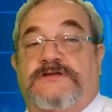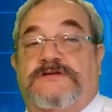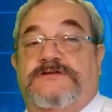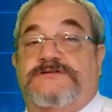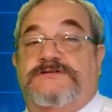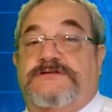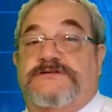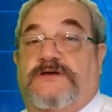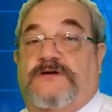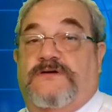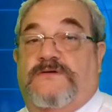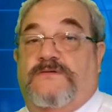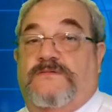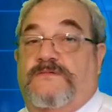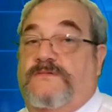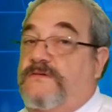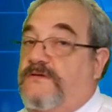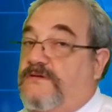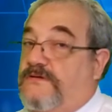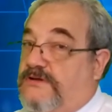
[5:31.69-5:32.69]
So
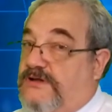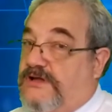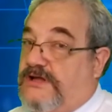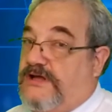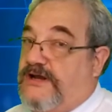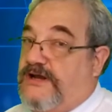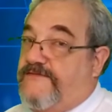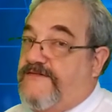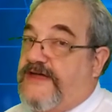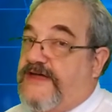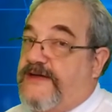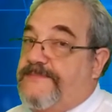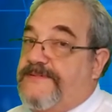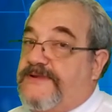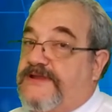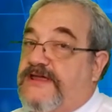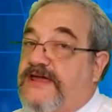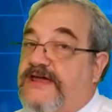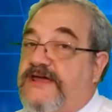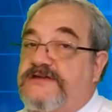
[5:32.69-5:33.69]
a lot of
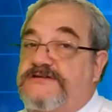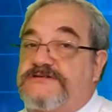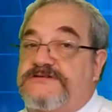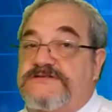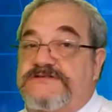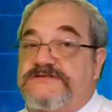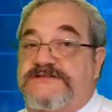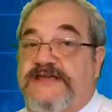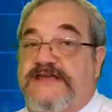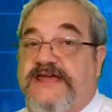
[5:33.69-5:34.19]
applications